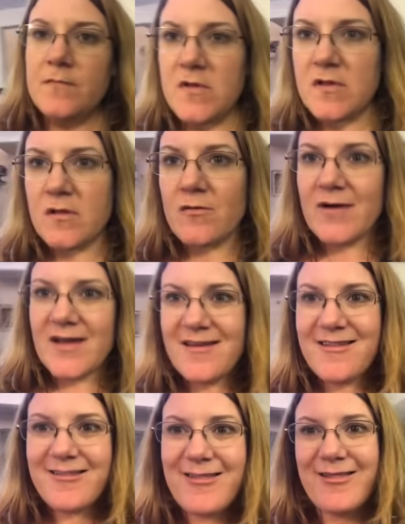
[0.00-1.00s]
This is quick
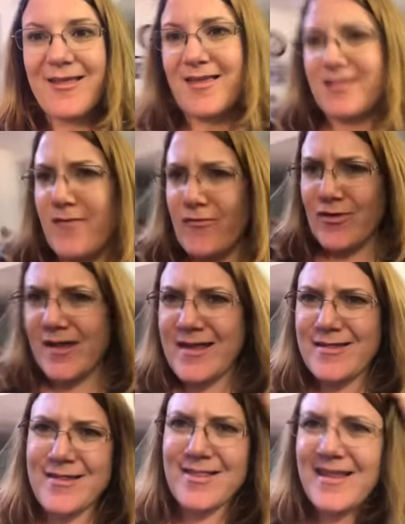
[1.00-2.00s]
because it's like several
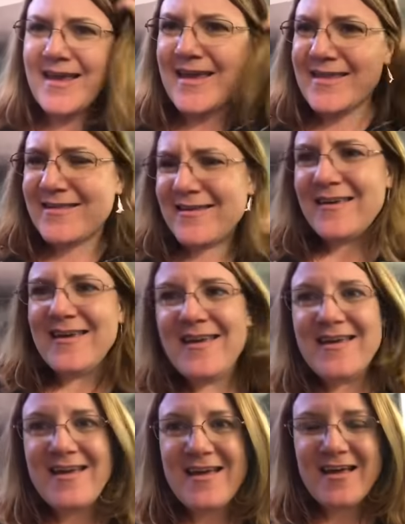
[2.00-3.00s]
days late.
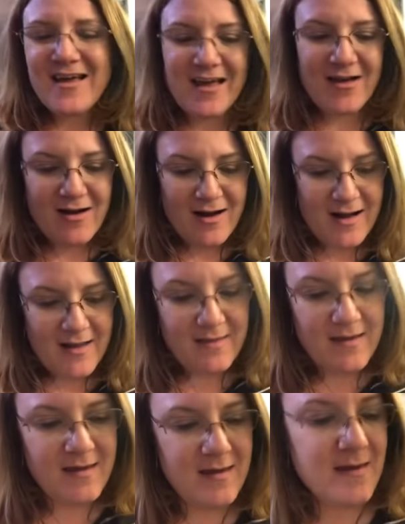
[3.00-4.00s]
I
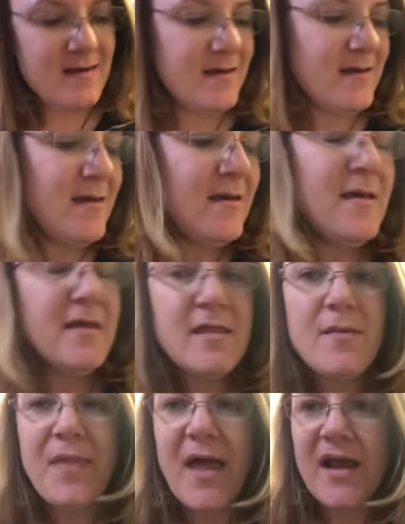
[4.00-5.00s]
got
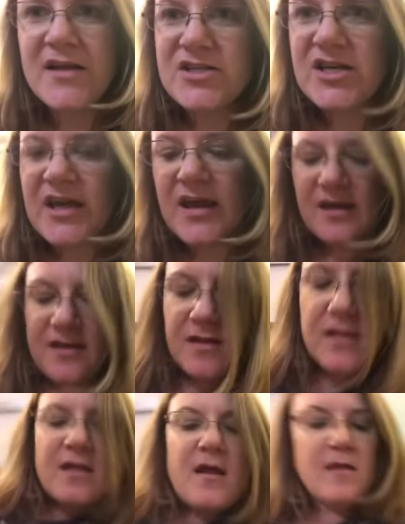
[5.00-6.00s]
the black
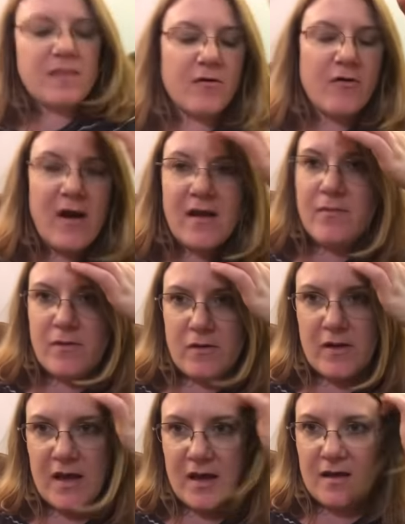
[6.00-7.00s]
jeans, the gray
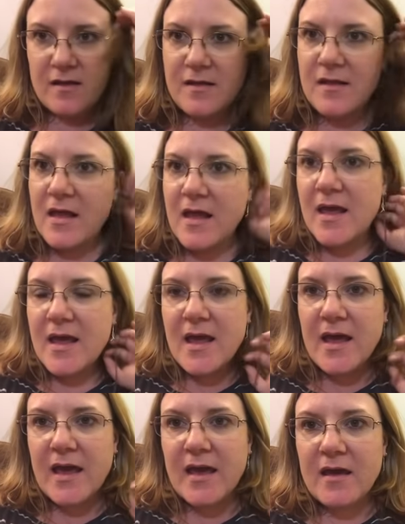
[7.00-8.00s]
booties,
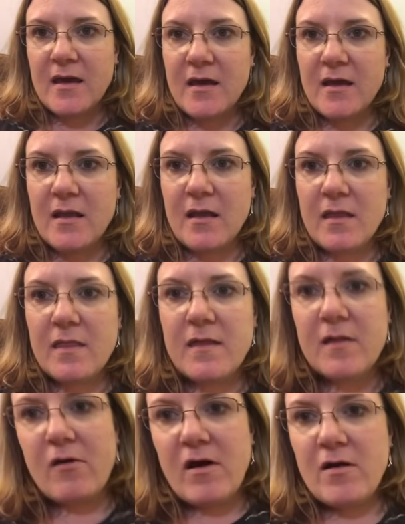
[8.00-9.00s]
and
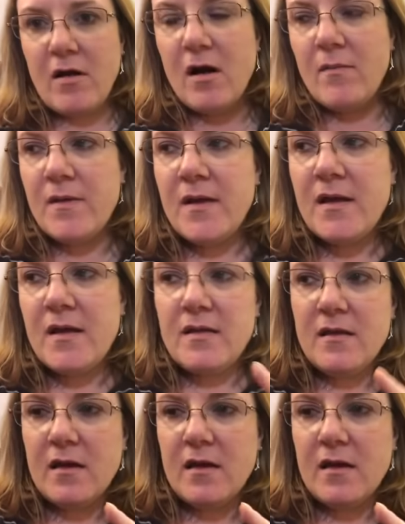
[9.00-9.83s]
this gray top, and